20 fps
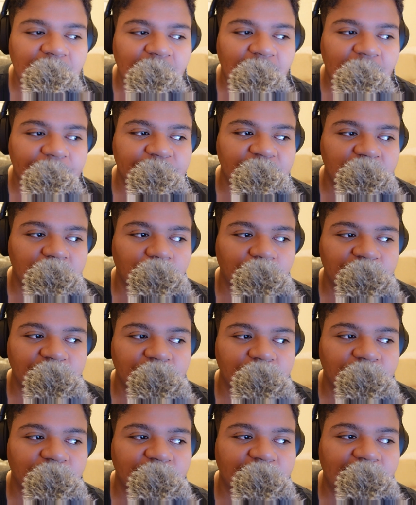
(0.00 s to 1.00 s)
I mean, when
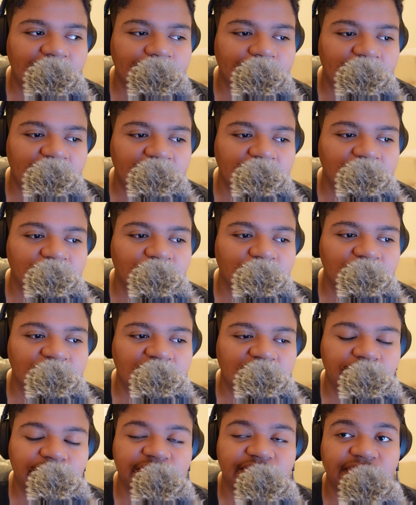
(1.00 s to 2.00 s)
you look at Michael,
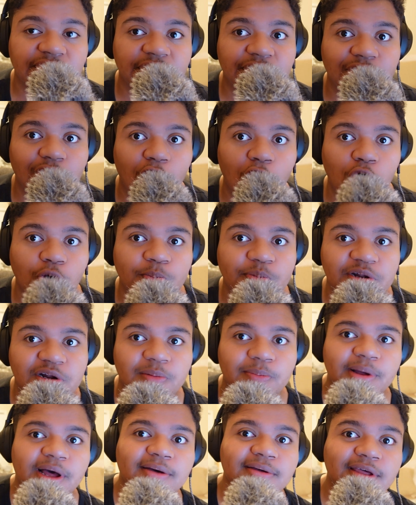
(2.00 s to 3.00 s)
he was very open
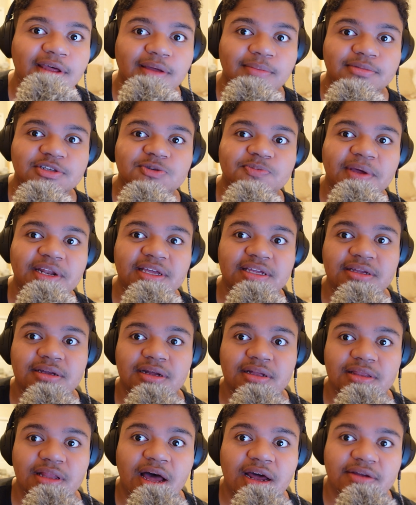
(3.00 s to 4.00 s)
about him spending a
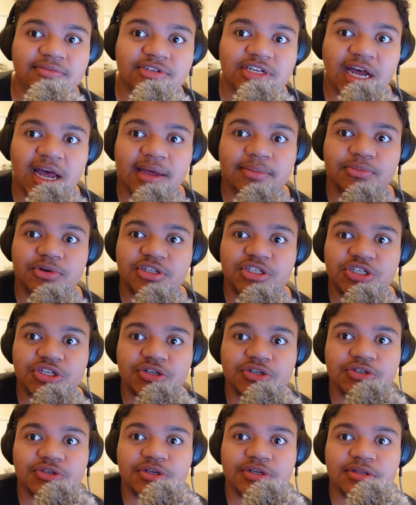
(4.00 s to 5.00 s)
lot of time with
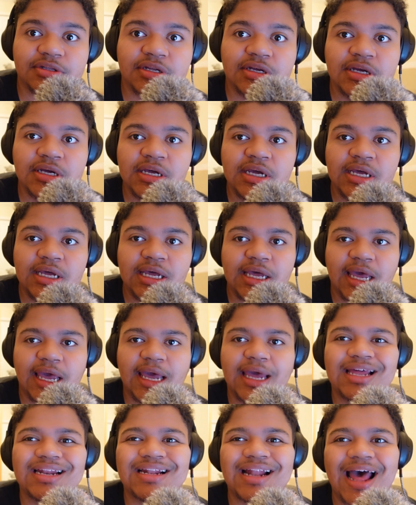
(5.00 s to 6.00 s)
children.
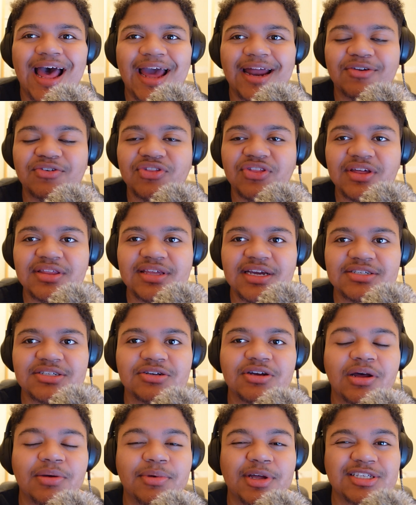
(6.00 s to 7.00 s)
And I don't think that should
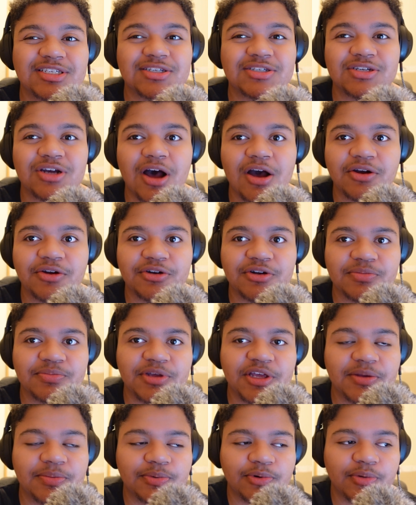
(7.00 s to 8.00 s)
come as a shocker to
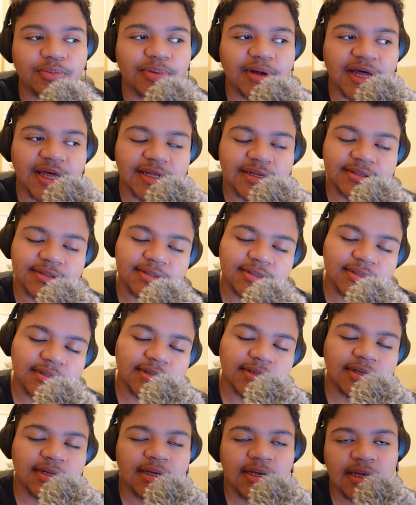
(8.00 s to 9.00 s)
people, but
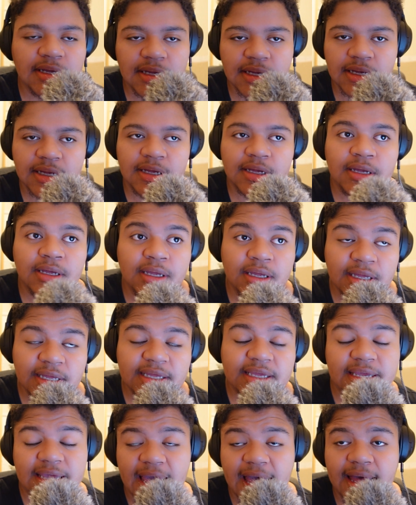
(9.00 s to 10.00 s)

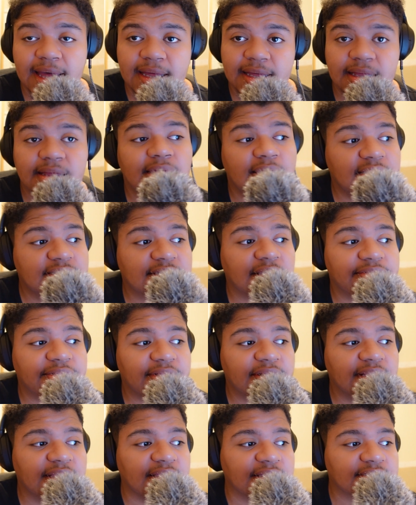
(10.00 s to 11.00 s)
yeah, he's on the
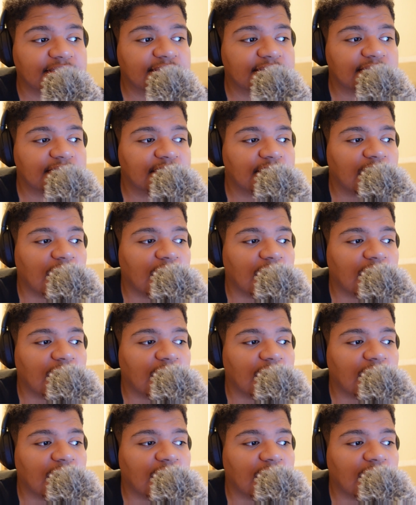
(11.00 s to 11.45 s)
list.